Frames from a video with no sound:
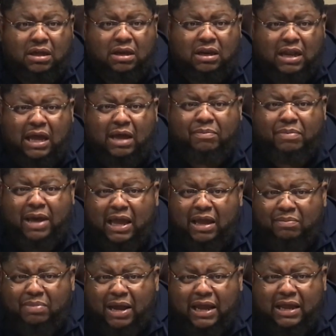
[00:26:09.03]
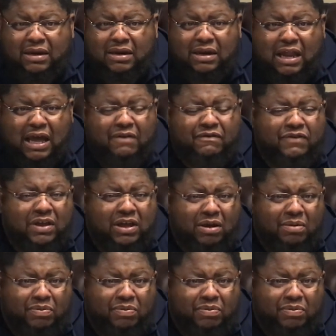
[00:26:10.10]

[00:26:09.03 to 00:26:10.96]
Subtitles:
not backbiting, not finger